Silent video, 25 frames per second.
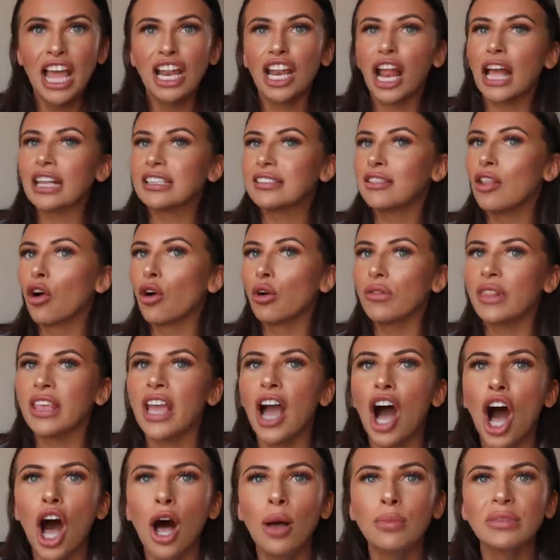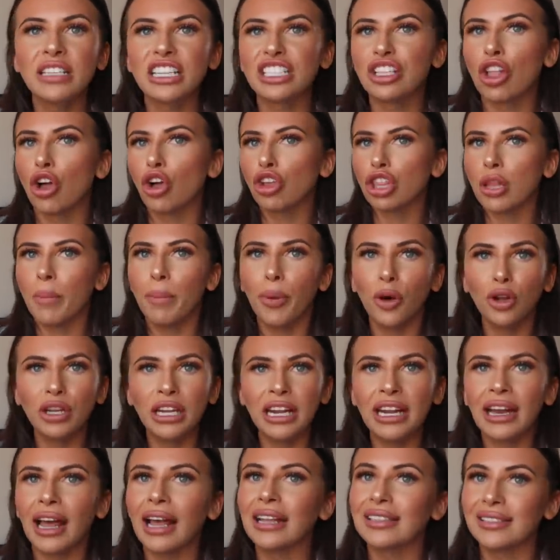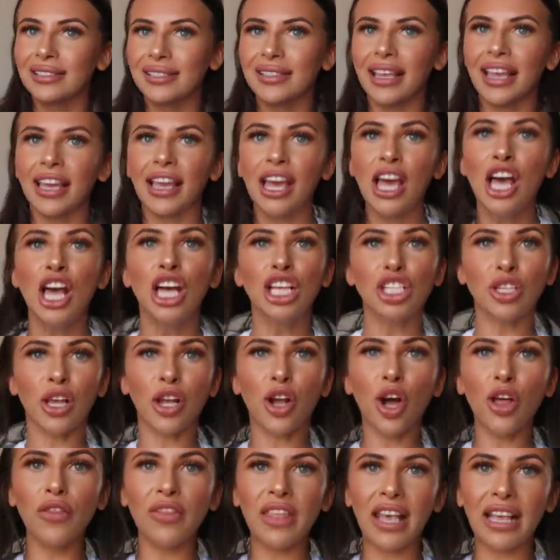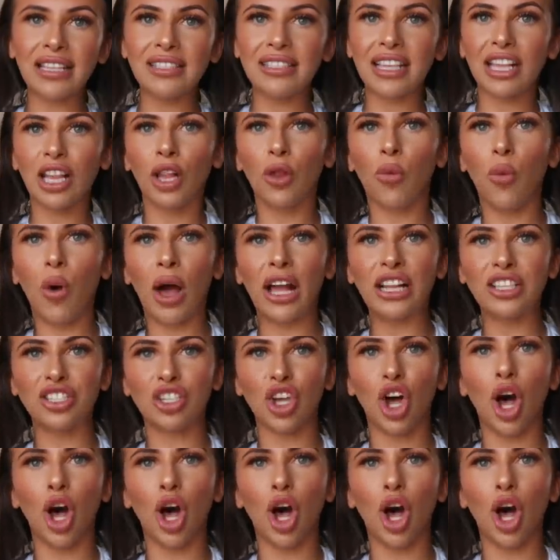Like, it's long on the arms, it's long on the body, like, it's sick. So I got this little white